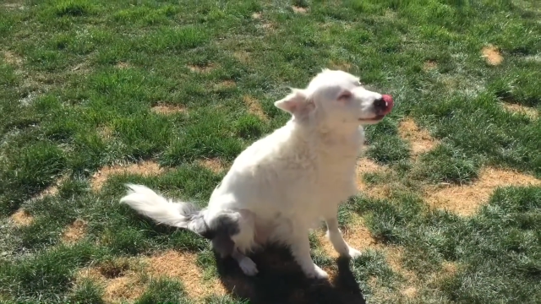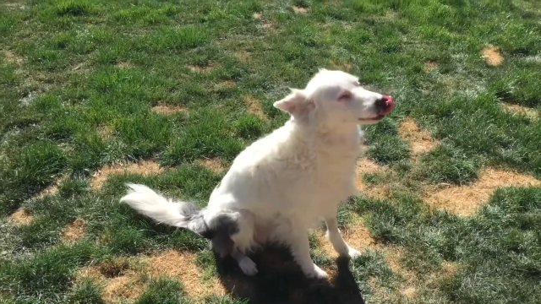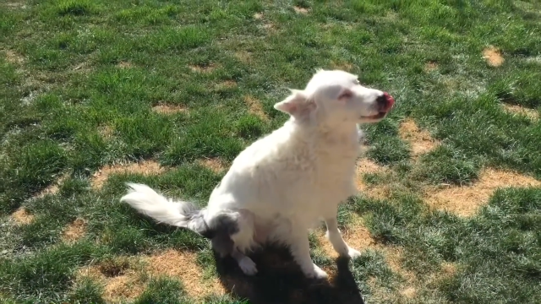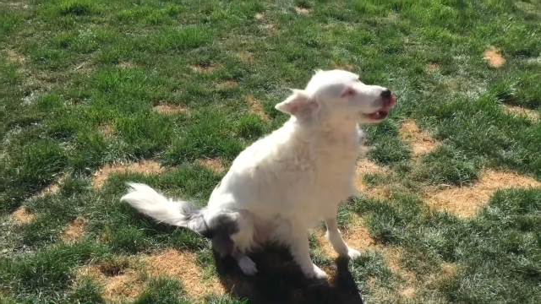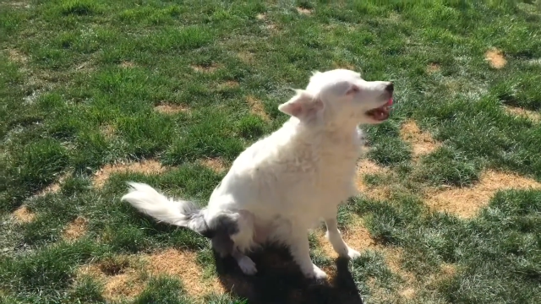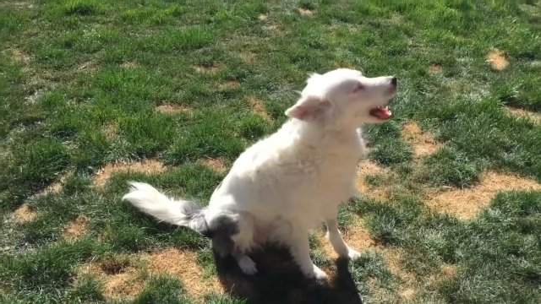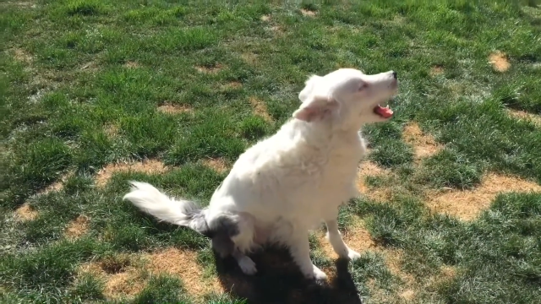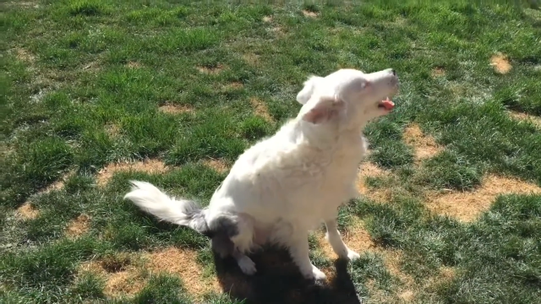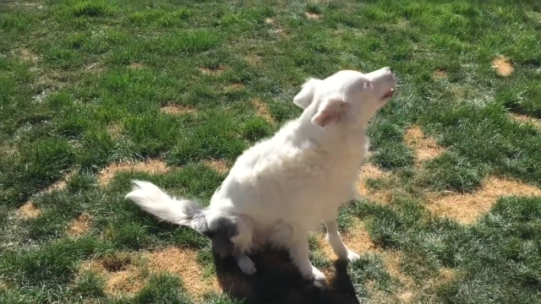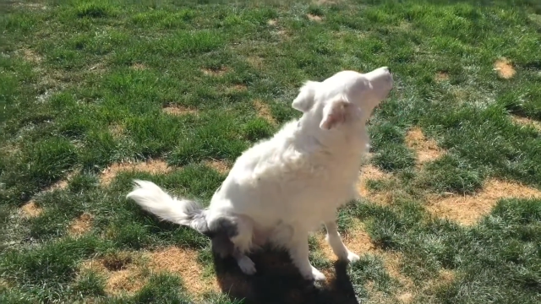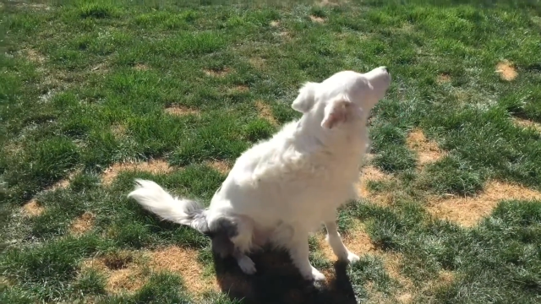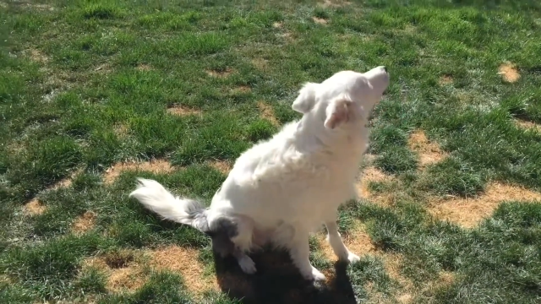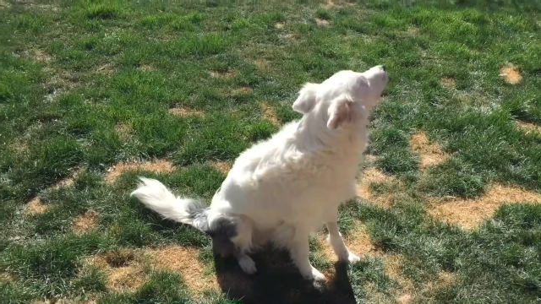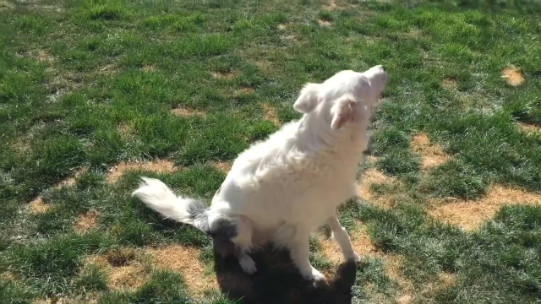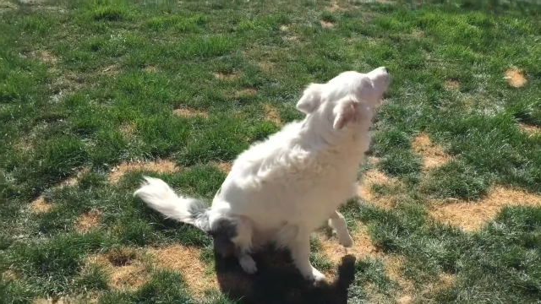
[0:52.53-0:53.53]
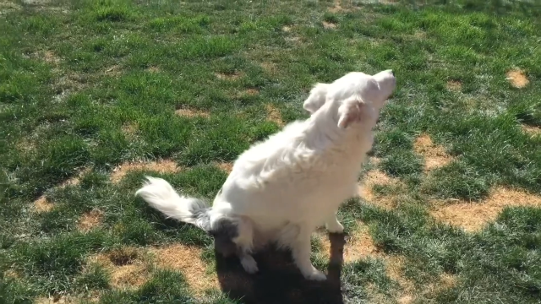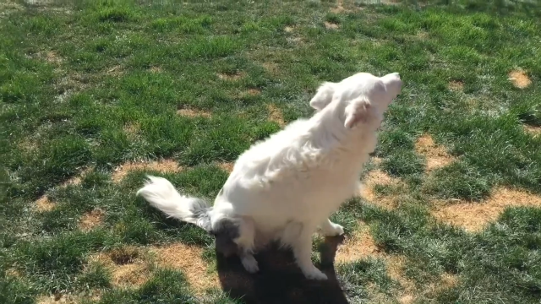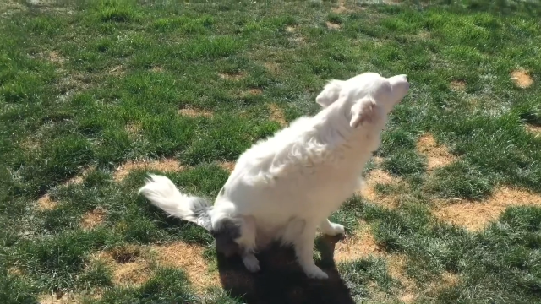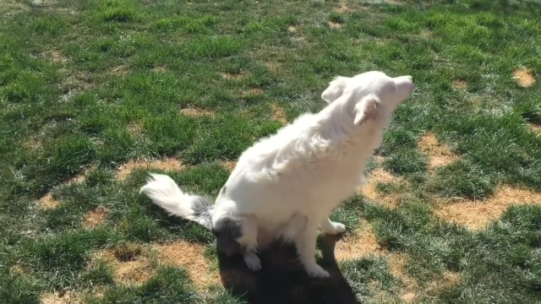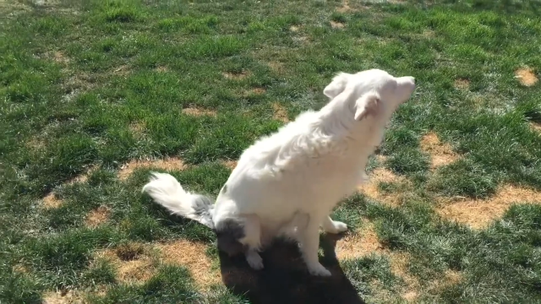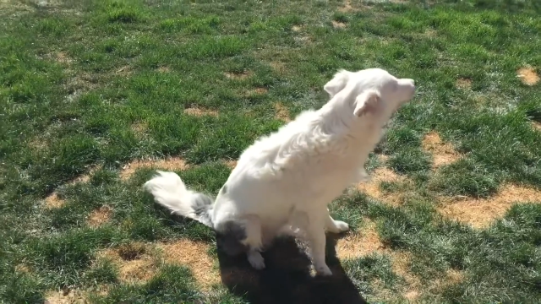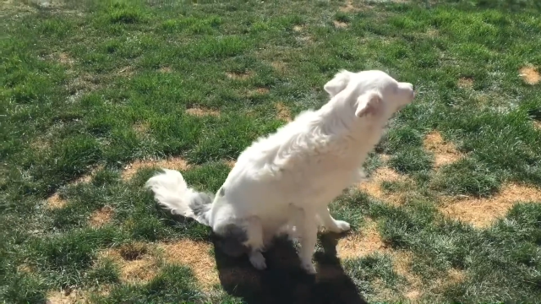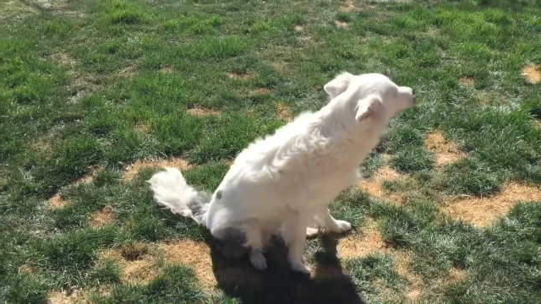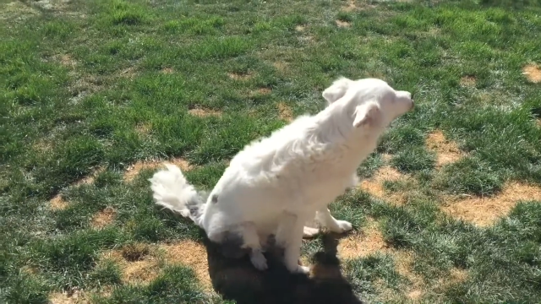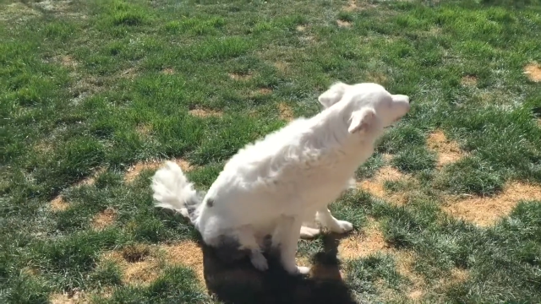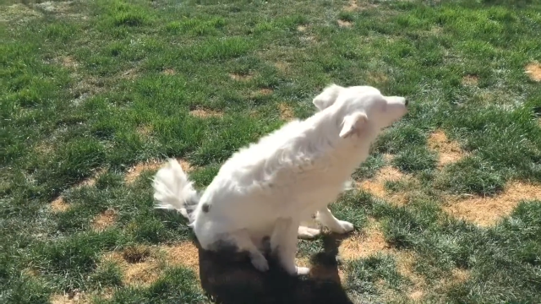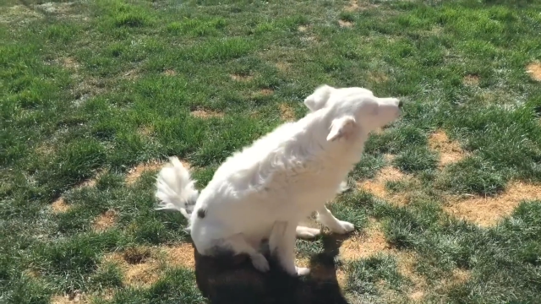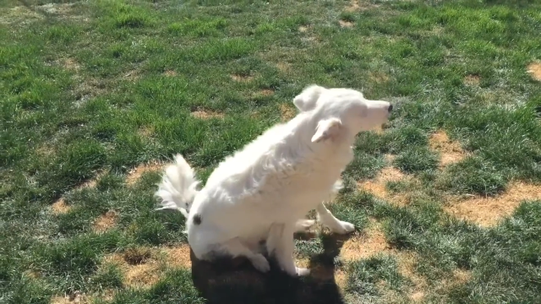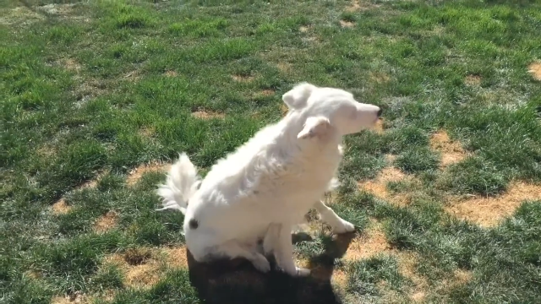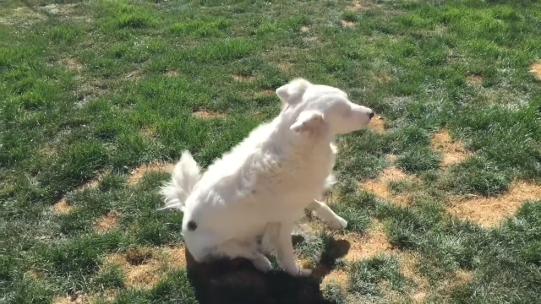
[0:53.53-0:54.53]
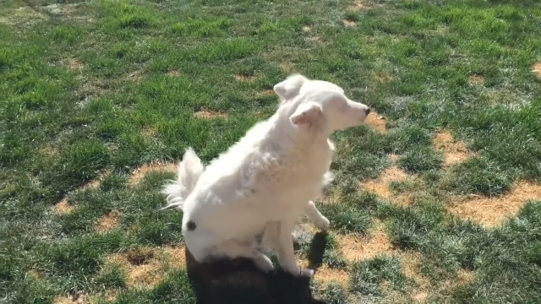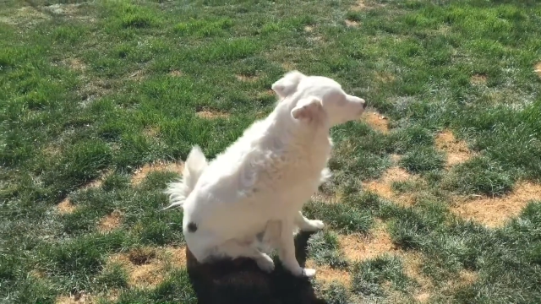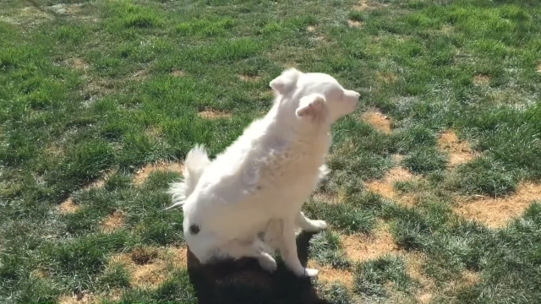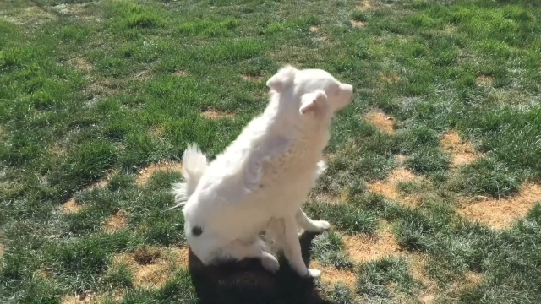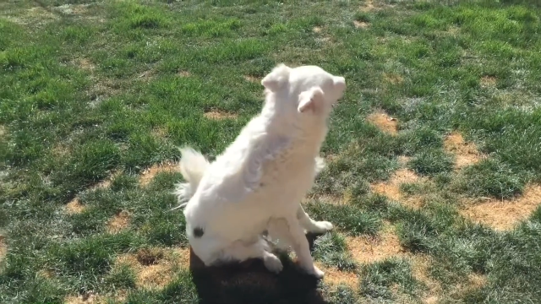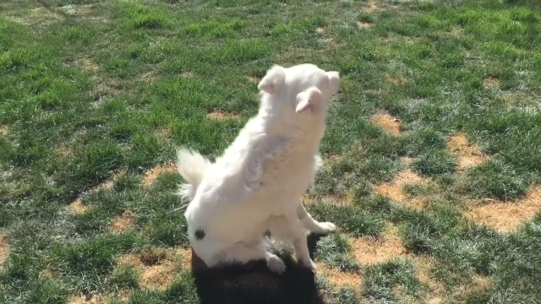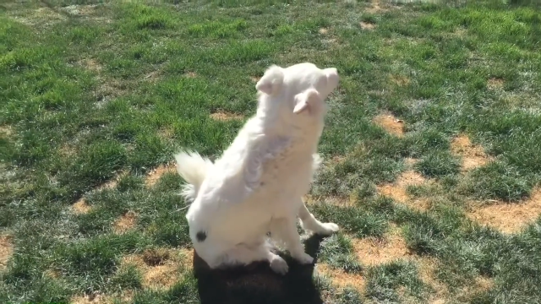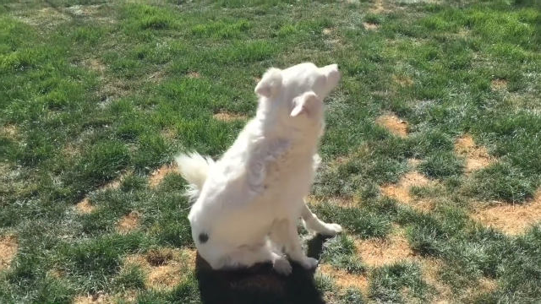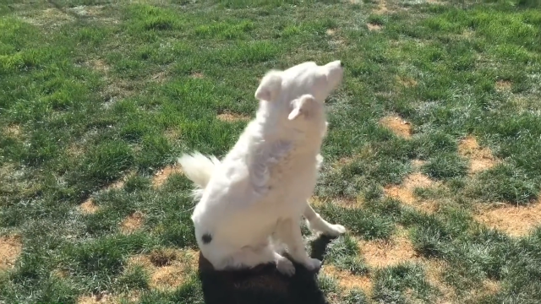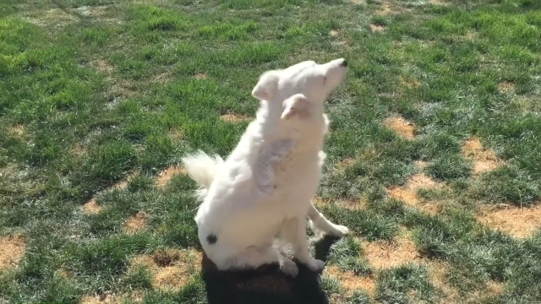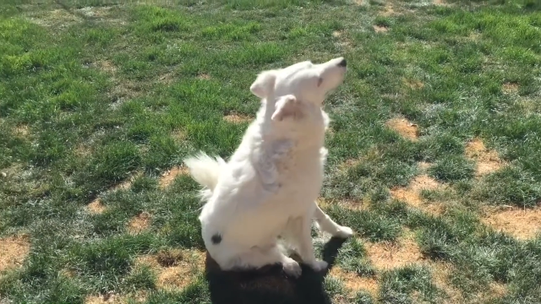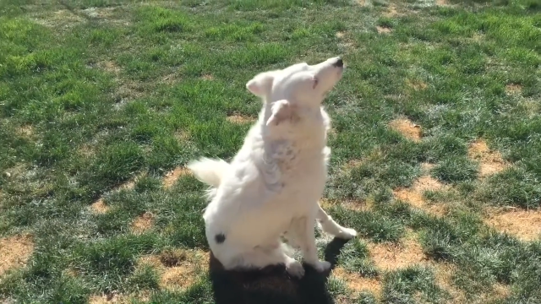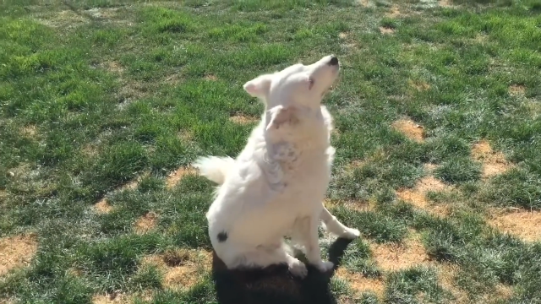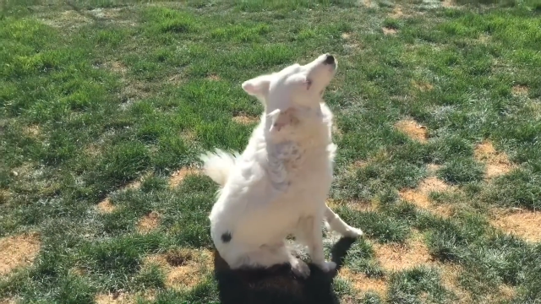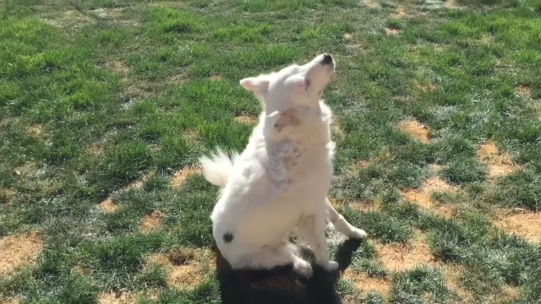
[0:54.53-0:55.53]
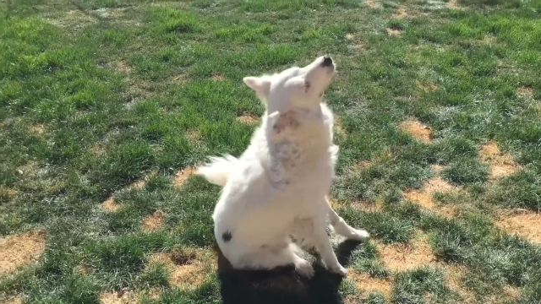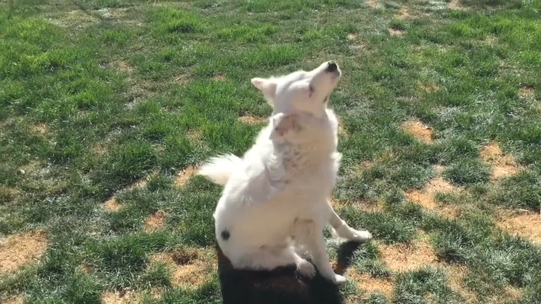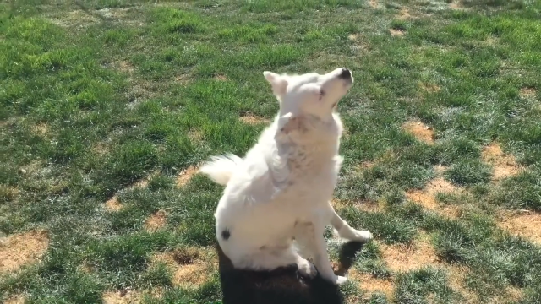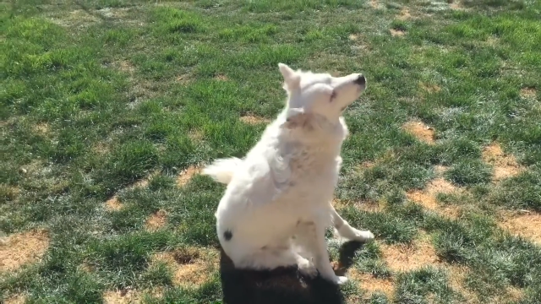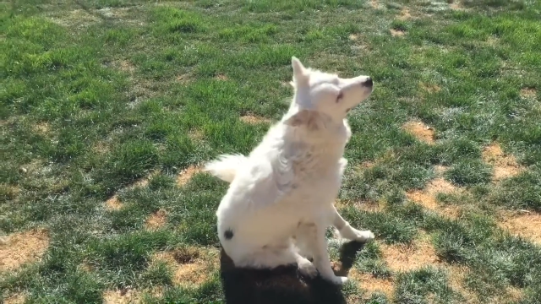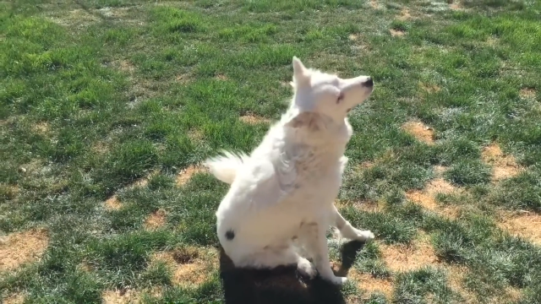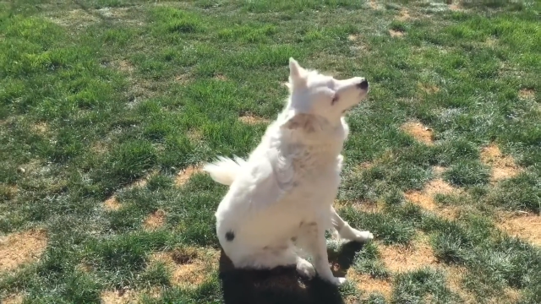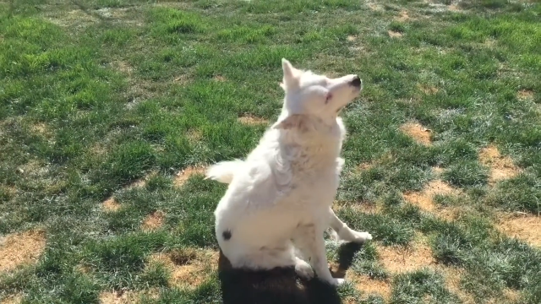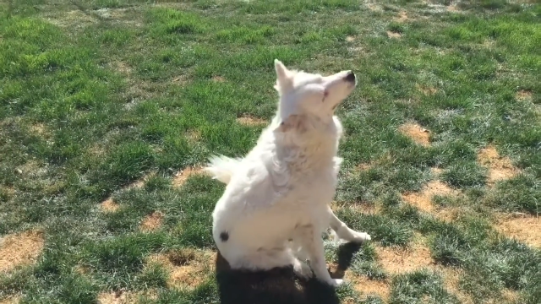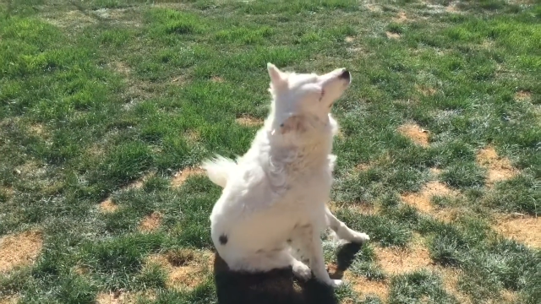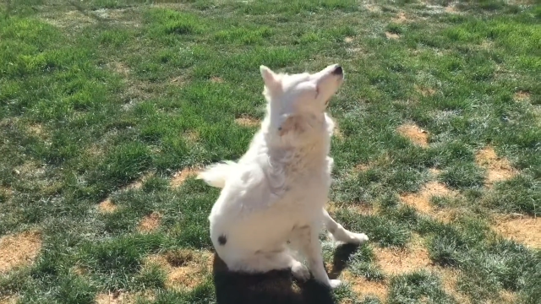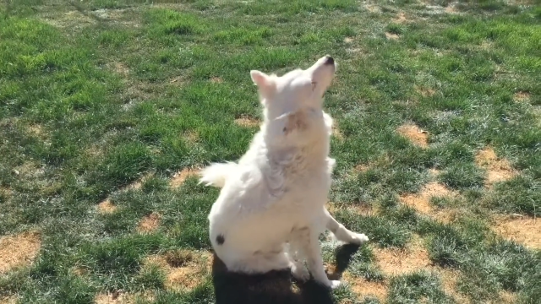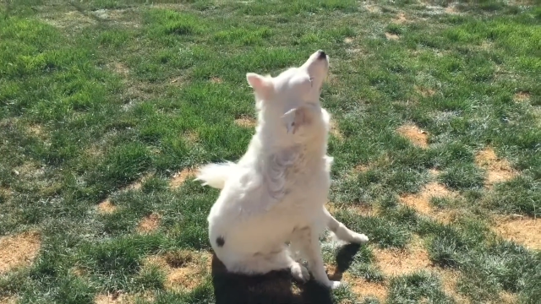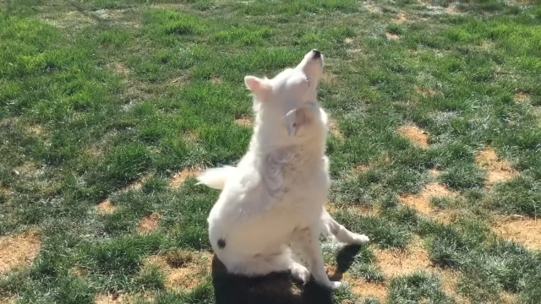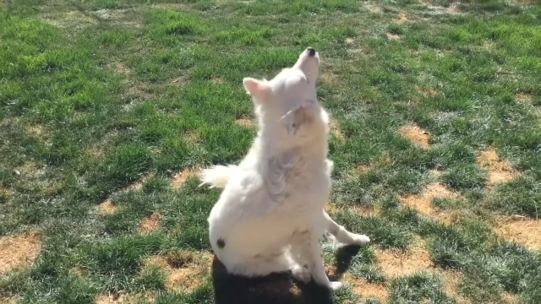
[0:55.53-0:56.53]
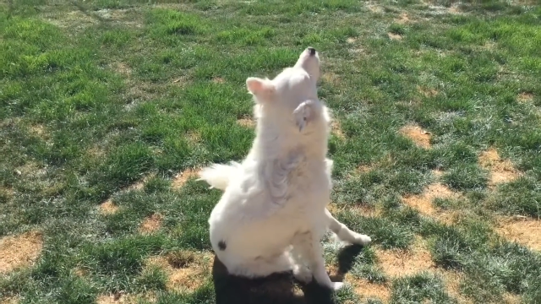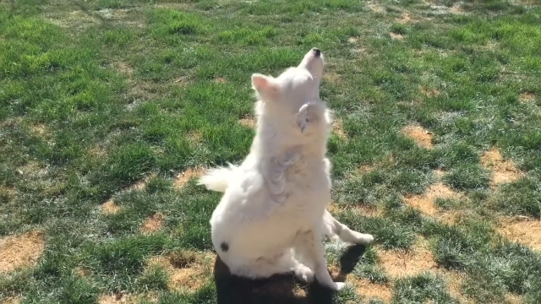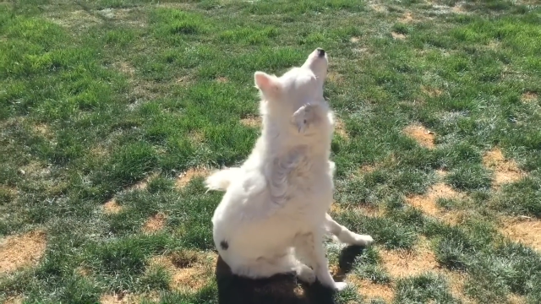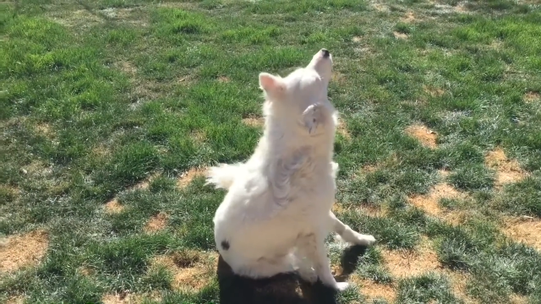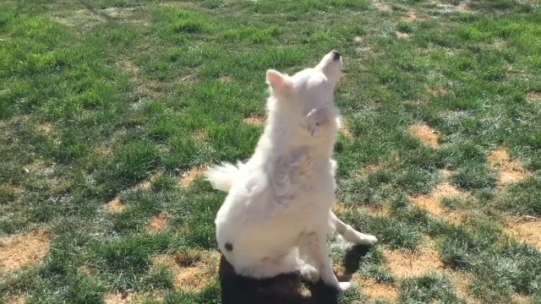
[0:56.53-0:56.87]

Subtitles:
Nobody's mouth can be seen.